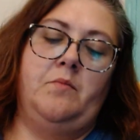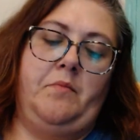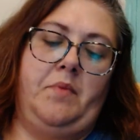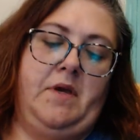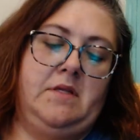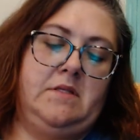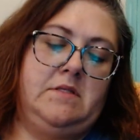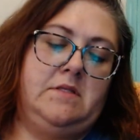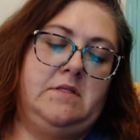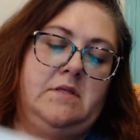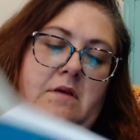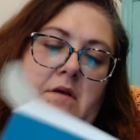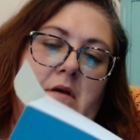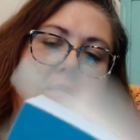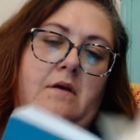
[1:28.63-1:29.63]
but
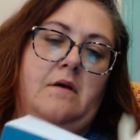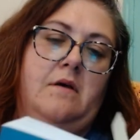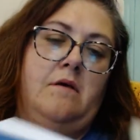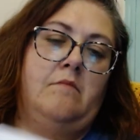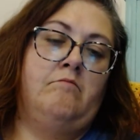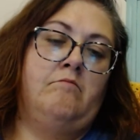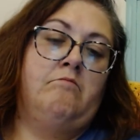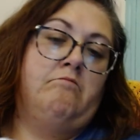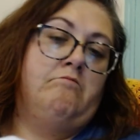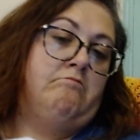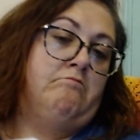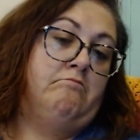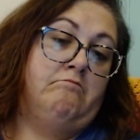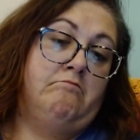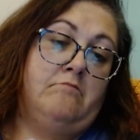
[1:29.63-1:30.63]

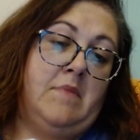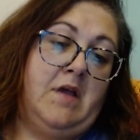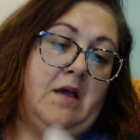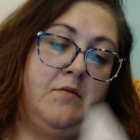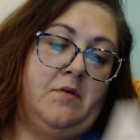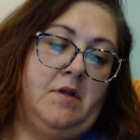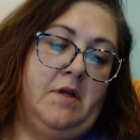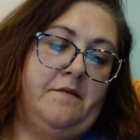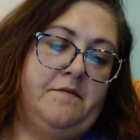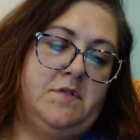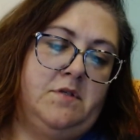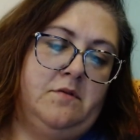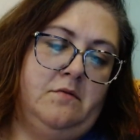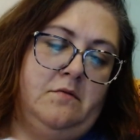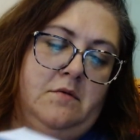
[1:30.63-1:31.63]
I would love
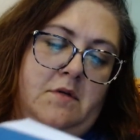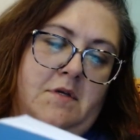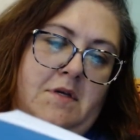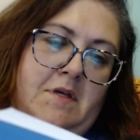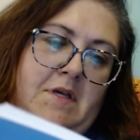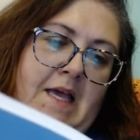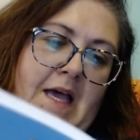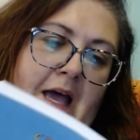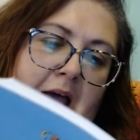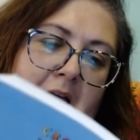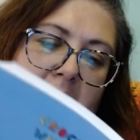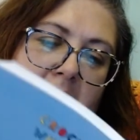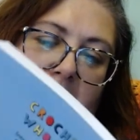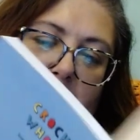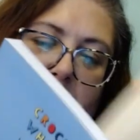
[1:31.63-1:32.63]
to.
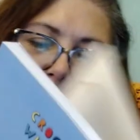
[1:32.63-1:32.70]
I